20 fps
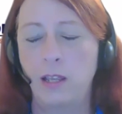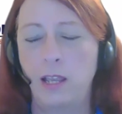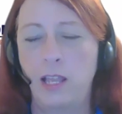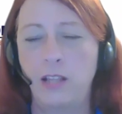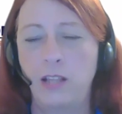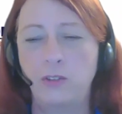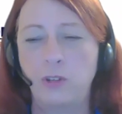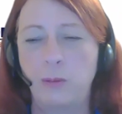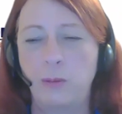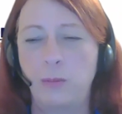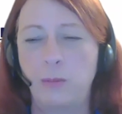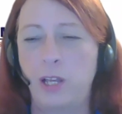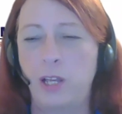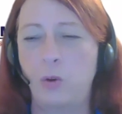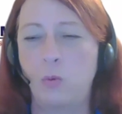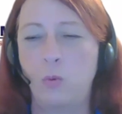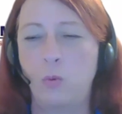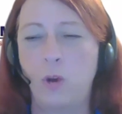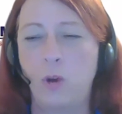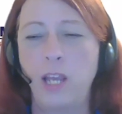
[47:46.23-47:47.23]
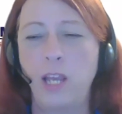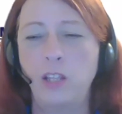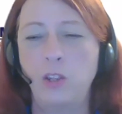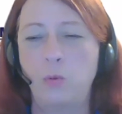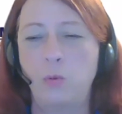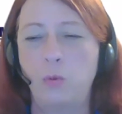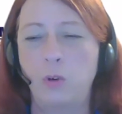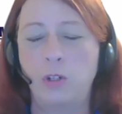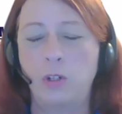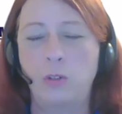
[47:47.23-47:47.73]
And so I'm like, why in
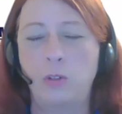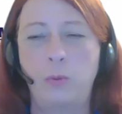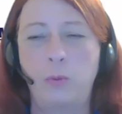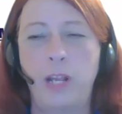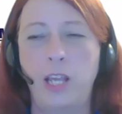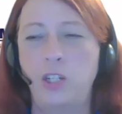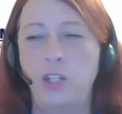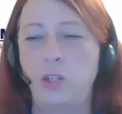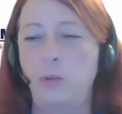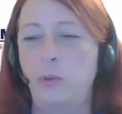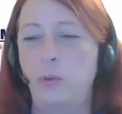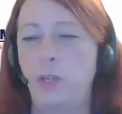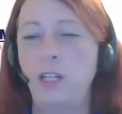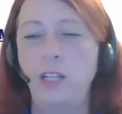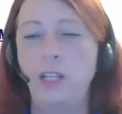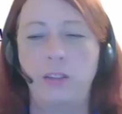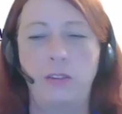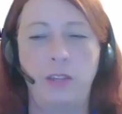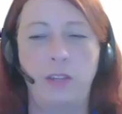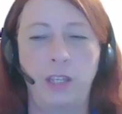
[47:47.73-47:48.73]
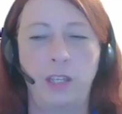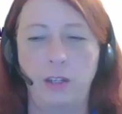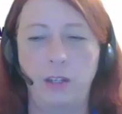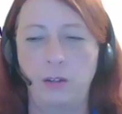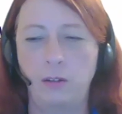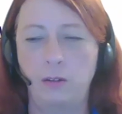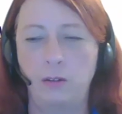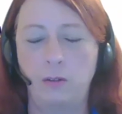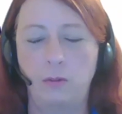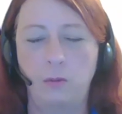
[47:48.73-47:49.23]
the world would I do
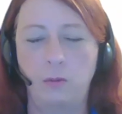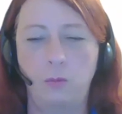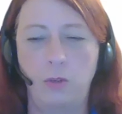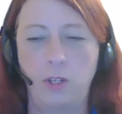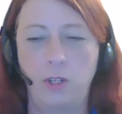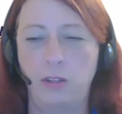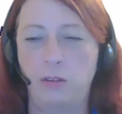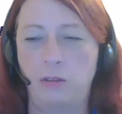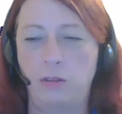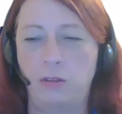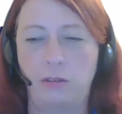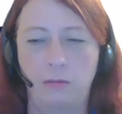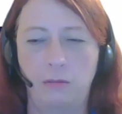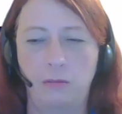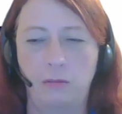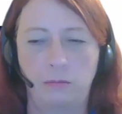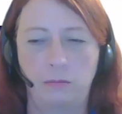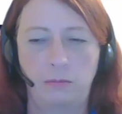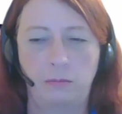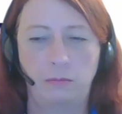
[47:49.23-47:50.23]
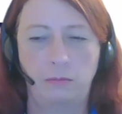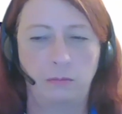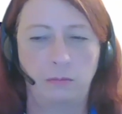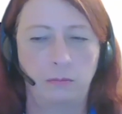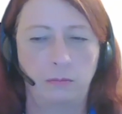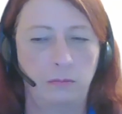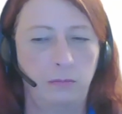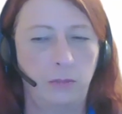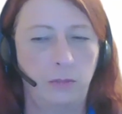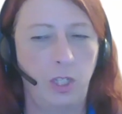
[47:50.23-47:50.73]
anything with
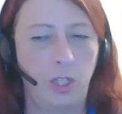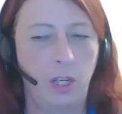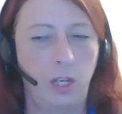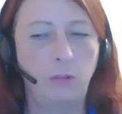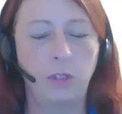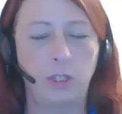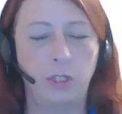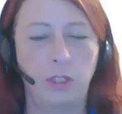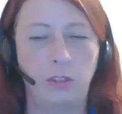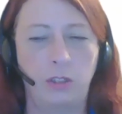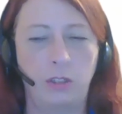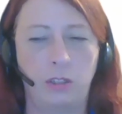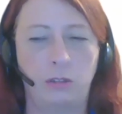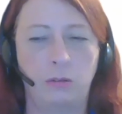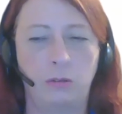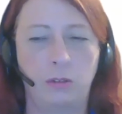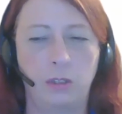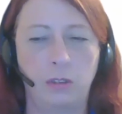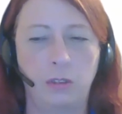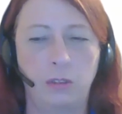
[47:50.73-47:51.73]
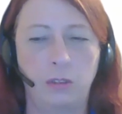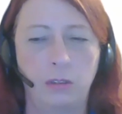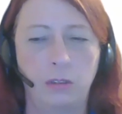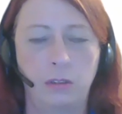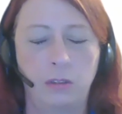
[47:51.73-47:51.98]
the older children?